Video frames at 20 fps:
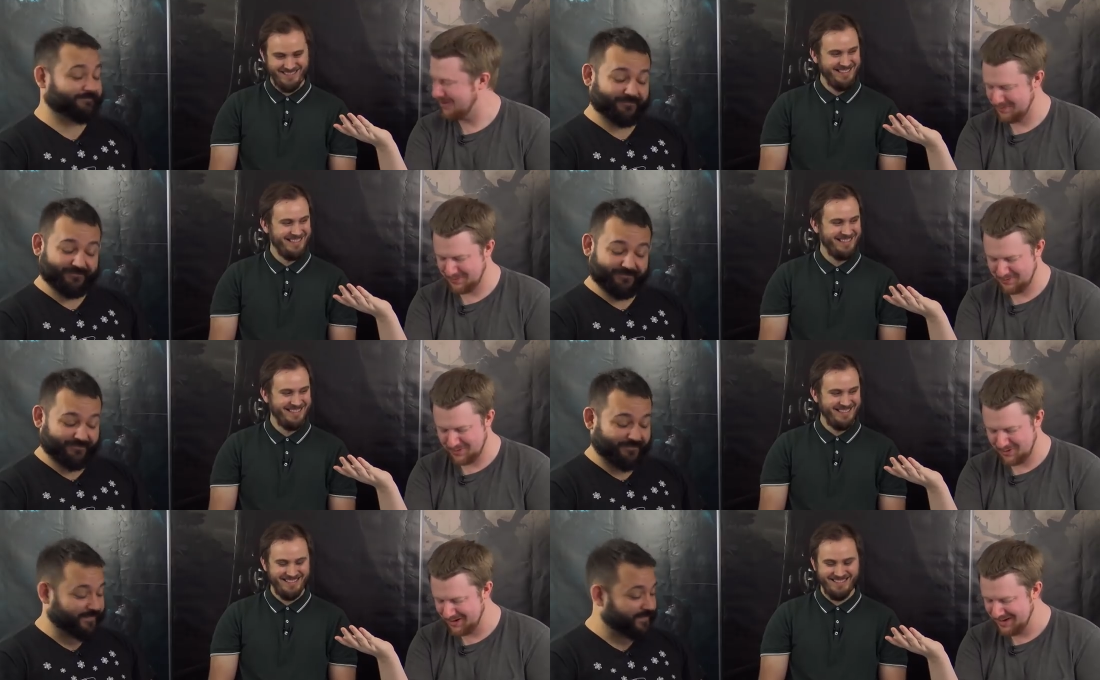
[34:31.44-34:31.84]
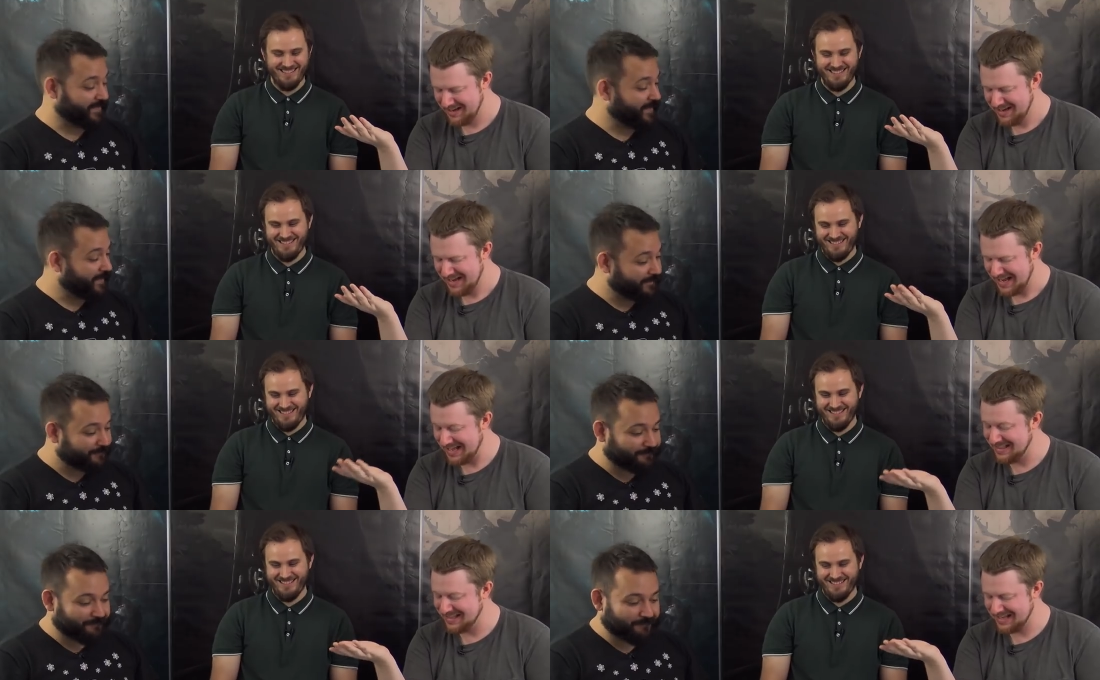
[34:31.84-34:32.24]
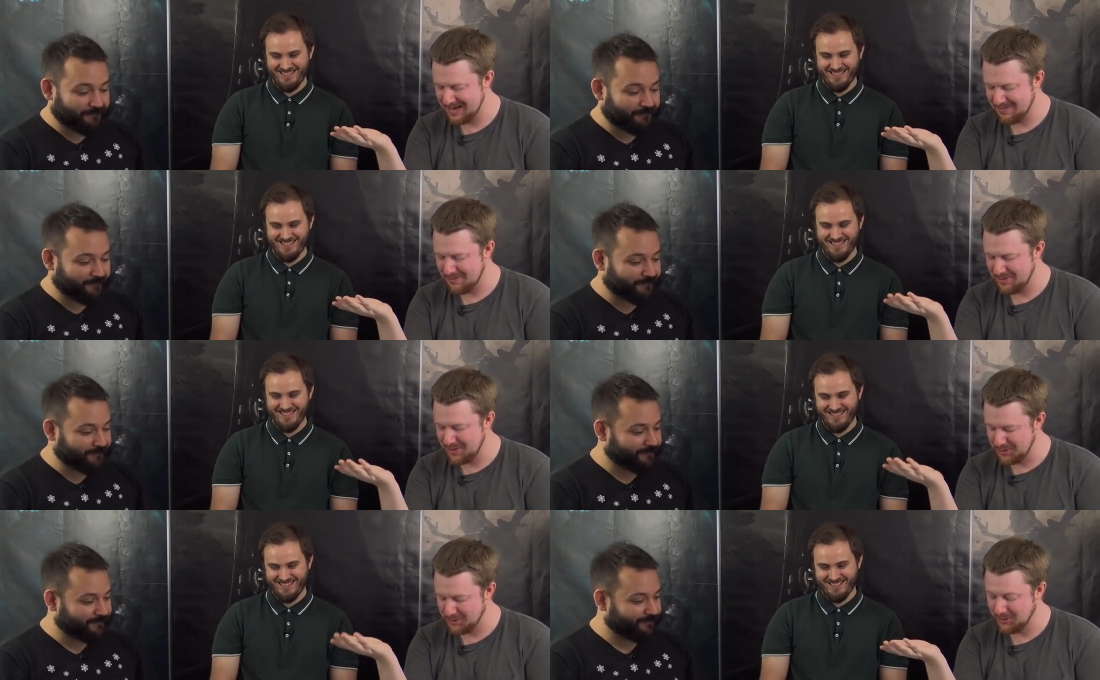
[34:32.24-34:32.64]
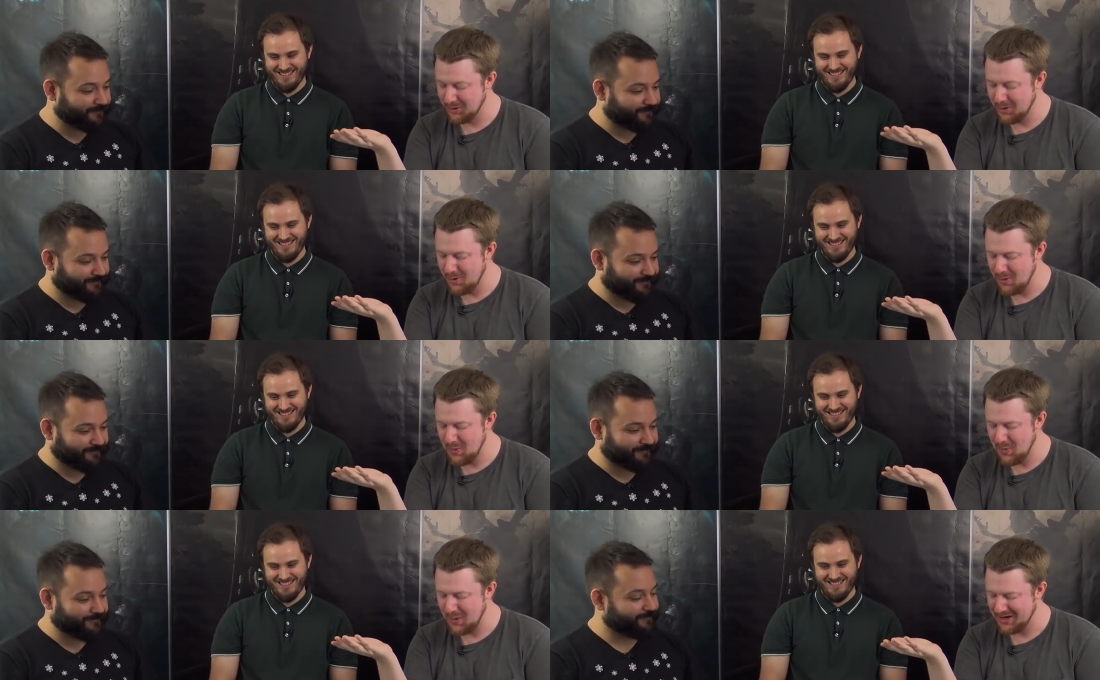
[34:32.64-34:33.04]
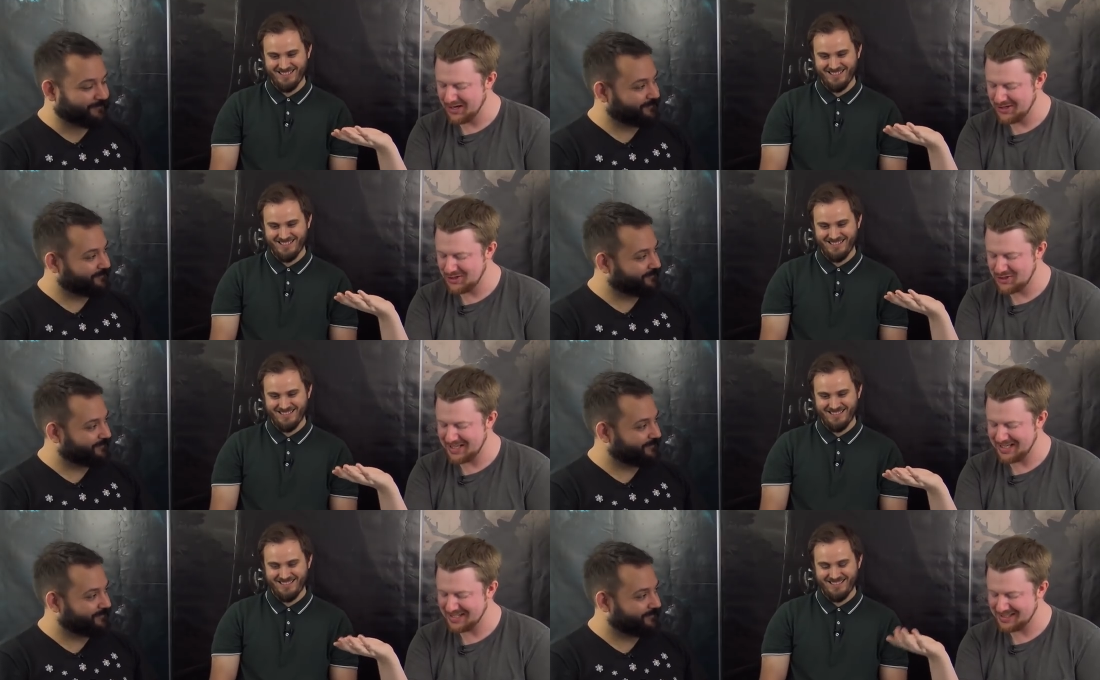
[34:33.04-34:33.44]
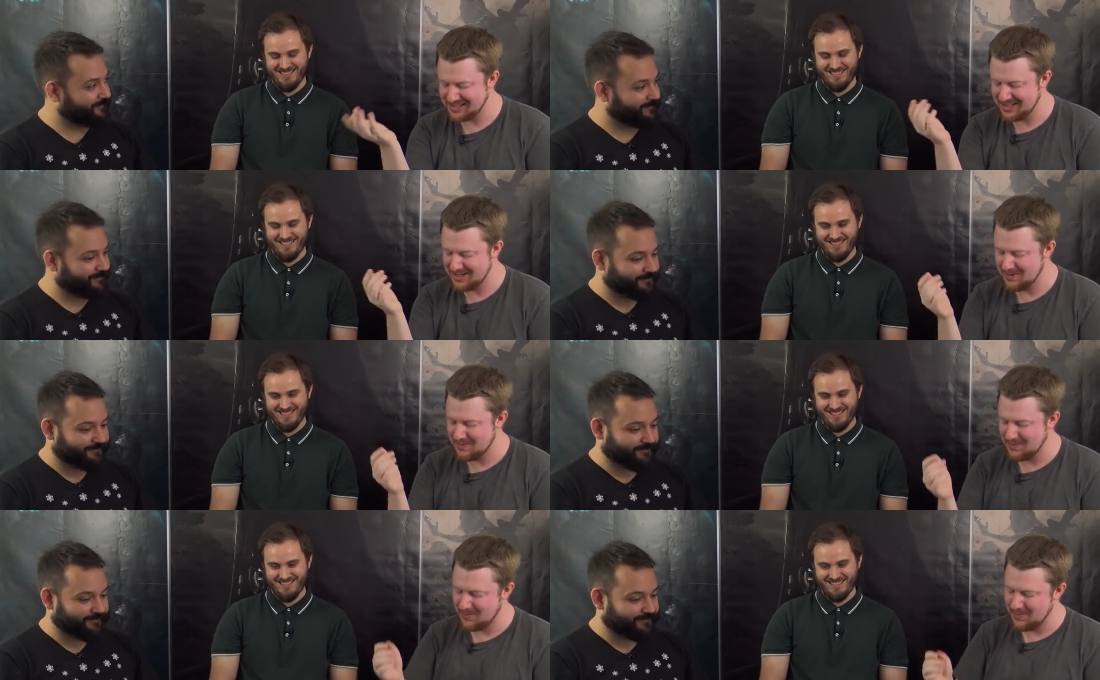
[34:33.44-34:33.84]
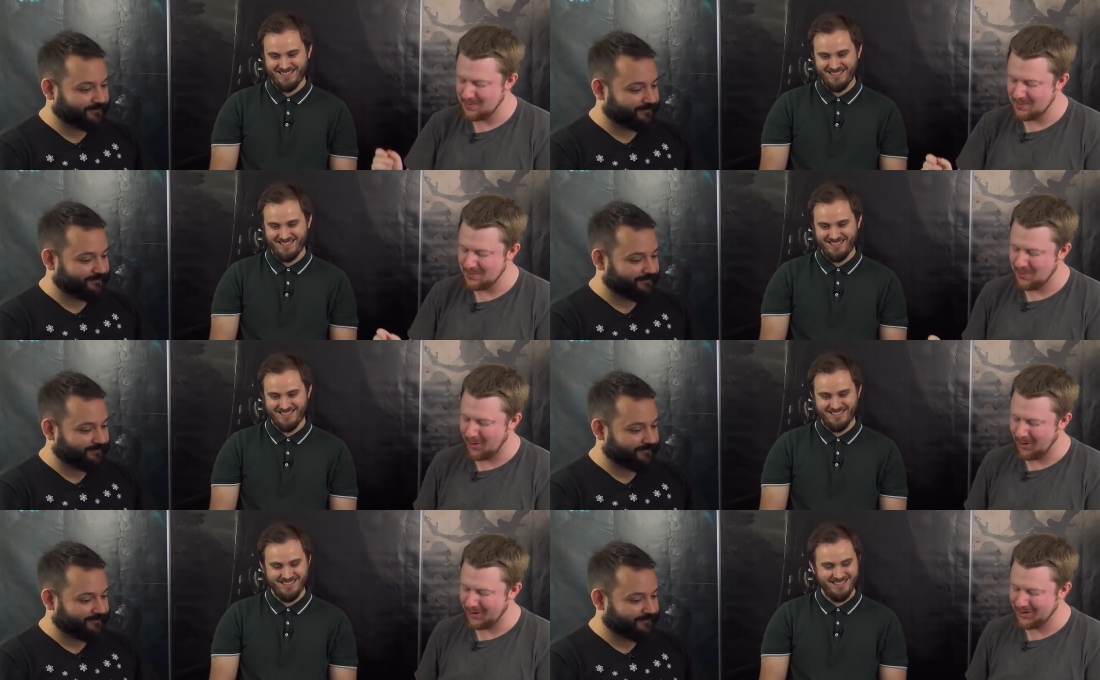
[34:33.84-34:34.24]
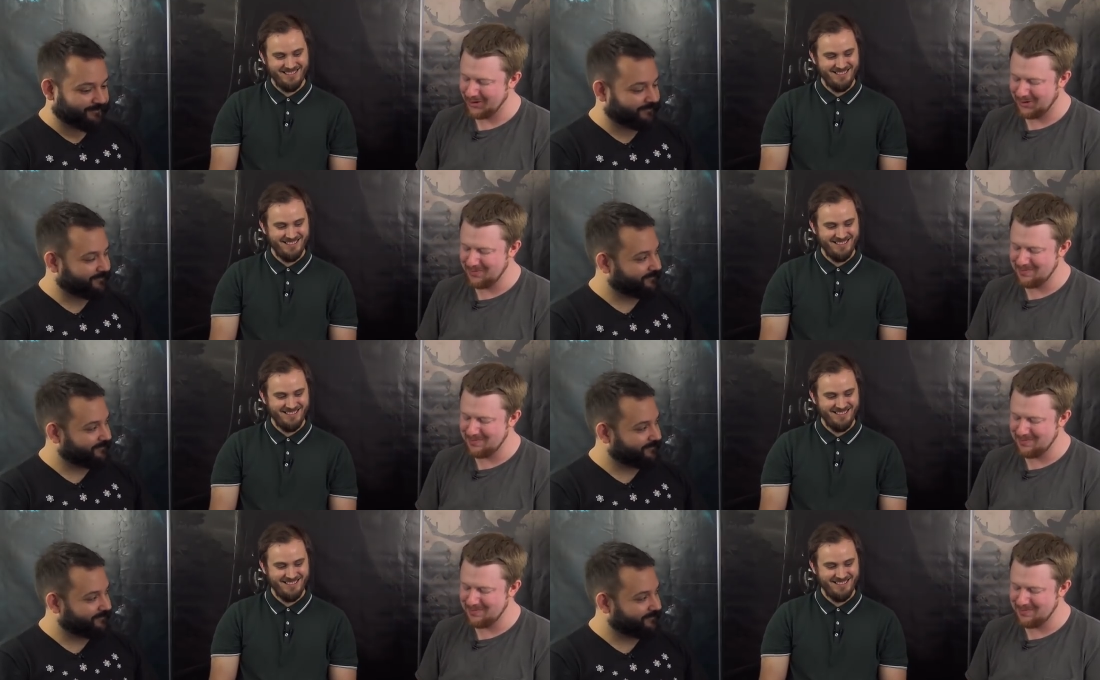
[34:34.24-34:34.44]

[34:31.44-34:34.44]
Speaker 1: before yeah. in the game. Through one adjacent mortal